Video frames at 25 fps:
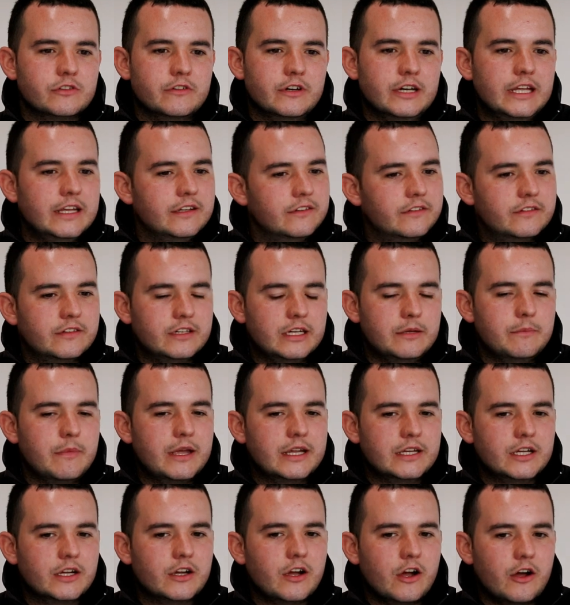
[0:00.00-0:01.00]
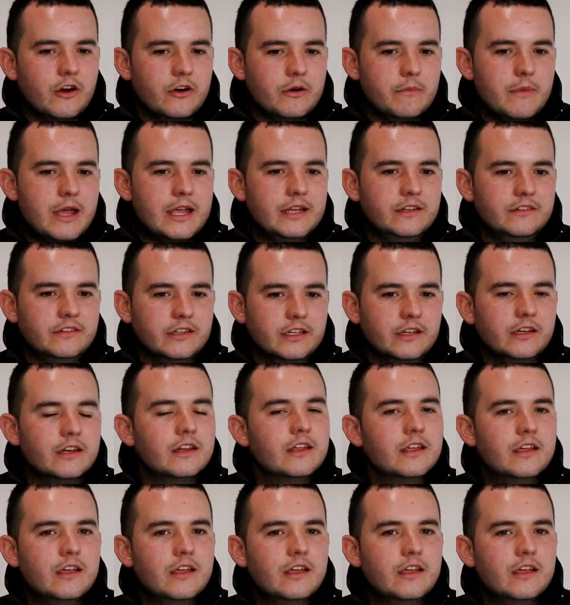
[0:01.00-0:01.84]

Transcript: and instantly make a car amazing,